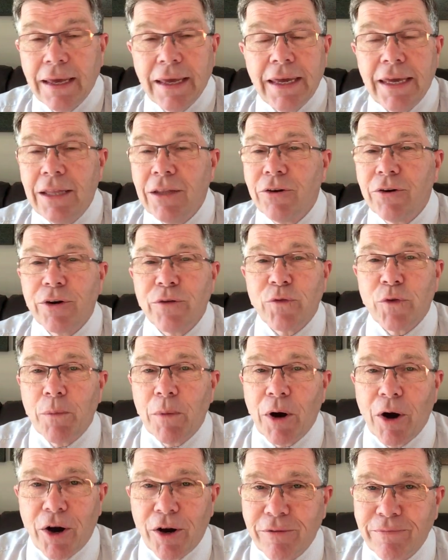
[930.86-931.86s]
He learned it from
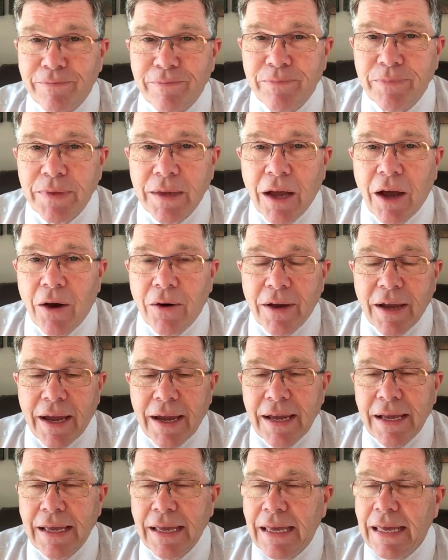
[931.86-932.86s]
her,
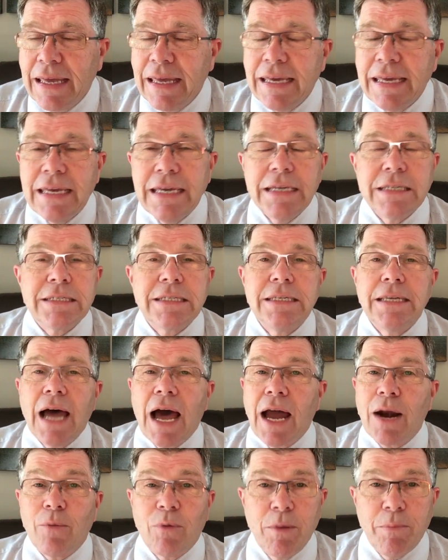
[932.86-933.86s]
okay? He is
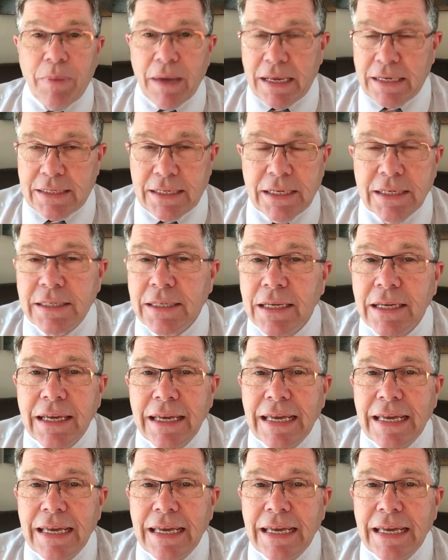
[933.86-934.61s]
not repentant.